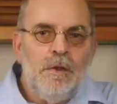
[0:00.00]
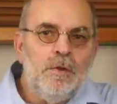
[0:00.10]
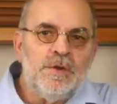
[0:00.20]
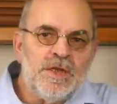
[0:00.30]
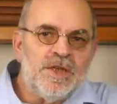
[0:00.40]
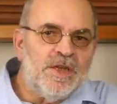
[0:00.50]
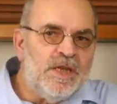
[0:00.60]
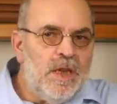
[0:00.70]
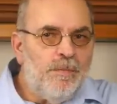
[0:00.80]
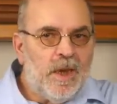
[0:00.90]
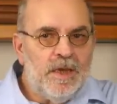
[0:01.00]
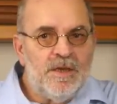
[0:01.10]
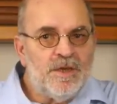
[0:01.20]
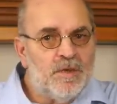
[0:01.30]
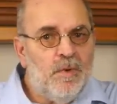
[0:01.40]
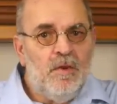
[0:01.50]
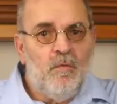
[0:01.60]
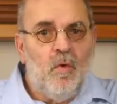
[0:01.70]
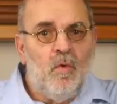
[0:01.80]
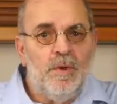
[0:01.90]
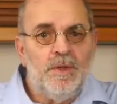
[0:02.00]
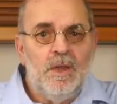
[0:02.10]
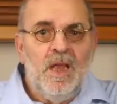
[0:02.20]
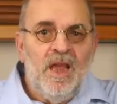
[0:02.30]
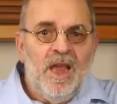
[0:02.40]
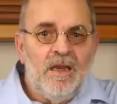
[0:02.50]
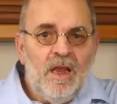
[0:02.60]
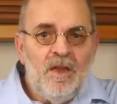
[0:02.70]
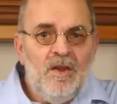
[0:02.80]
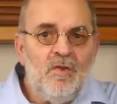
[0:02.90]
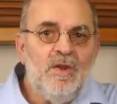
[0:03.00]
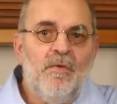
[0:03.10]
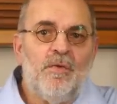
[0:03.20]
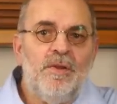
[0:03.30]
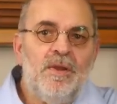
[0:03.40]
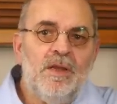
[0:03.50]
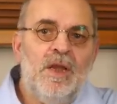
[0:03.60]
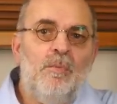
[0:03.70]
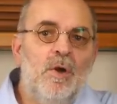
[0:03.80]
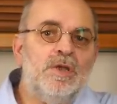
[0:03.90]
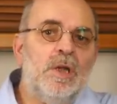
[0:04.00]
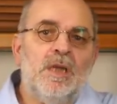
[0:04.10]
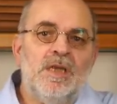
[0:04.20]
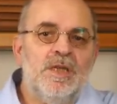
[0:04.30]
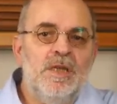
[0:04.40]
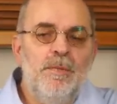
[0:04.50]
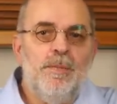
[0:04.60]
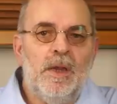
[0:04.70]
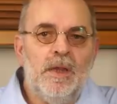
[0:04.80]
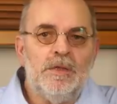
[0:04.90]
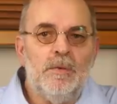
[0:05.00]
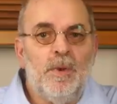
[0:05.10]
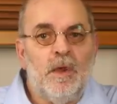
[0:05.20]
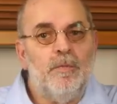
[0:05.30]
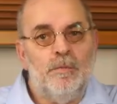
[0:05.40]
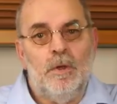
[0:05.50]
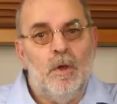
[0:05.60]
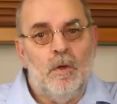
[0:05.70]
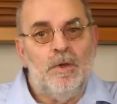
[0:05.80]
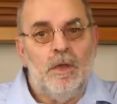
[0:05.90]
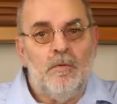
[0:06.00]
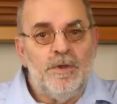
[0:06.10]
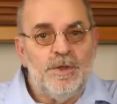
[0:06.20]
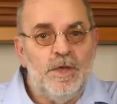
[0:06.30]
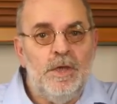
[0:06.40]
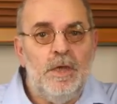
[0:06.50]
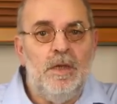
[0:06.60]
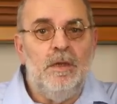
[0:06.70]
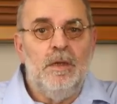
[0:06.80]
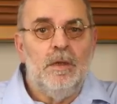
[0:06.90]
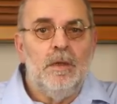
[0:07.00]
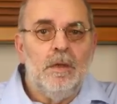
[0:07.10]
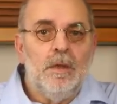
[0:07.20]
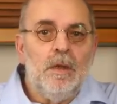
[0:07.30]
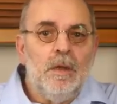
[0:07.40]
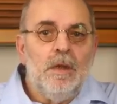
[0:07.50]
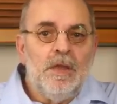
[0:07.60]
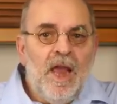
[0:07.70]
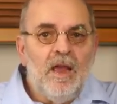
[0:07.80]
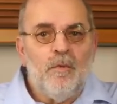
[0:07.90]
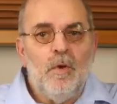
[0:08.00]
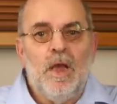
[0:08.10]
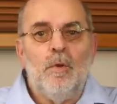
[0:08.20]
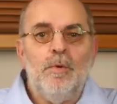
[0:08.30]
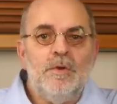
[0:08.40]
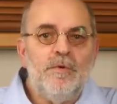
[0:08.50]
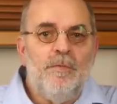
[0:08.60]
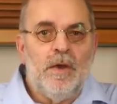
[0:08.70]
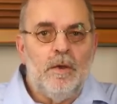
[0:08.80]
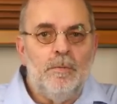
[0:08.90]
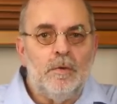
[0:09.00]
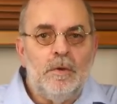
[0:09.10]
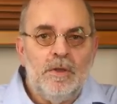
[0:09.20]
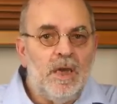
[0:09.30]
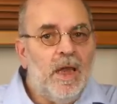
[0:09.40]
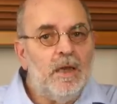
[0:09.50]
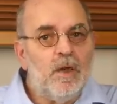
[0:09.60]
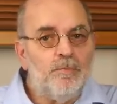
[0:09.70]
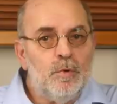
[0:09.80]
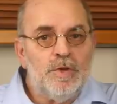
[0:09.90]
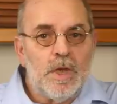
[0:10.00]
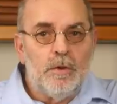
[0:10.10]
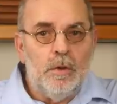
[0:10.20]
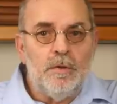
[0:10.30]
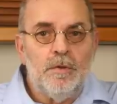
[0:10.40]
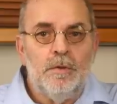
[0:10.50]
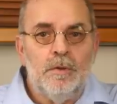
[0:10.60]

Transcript: Used as a C D player is straightforward and not different than most other C D players, apart from the loading of the C D. The headphone output is variable, the line outputs are not.